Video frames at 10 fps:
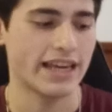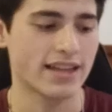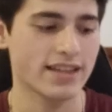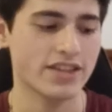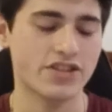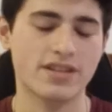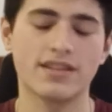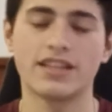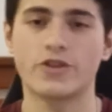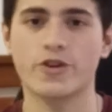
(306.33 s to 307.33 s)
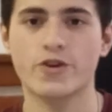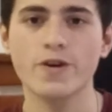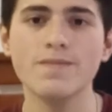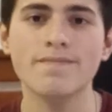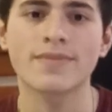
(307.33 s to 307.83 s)
English
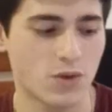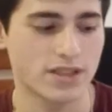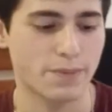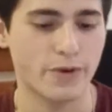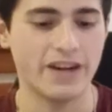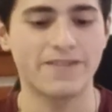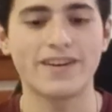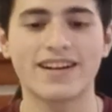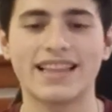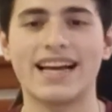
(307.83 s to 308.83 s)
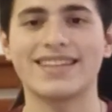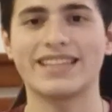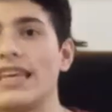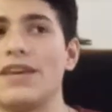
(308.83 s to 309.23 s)
literature, it was a pretty fun class.